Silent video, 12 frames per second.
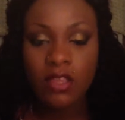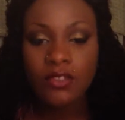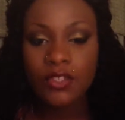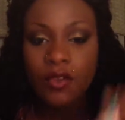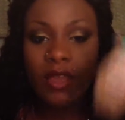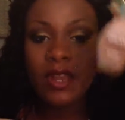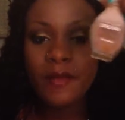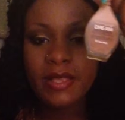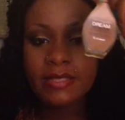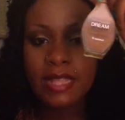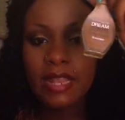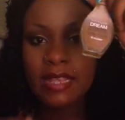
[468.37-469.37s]
So
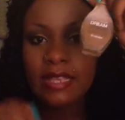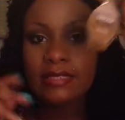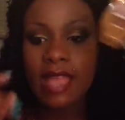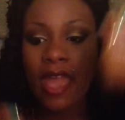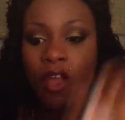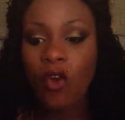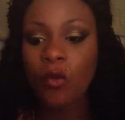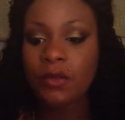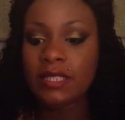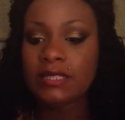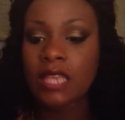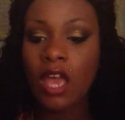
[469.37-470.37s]
anyways, ladies, I hope
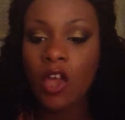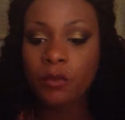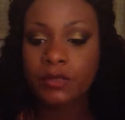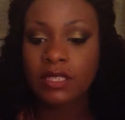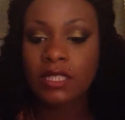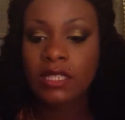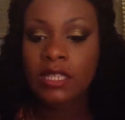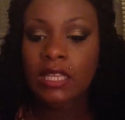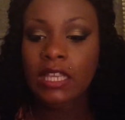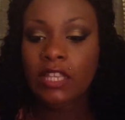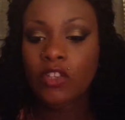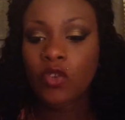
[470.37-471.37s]
this helped
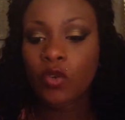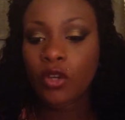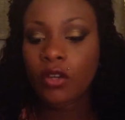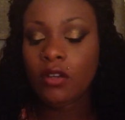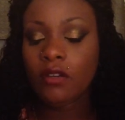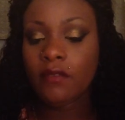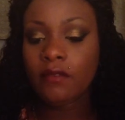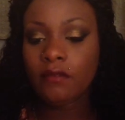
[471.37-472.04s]
in your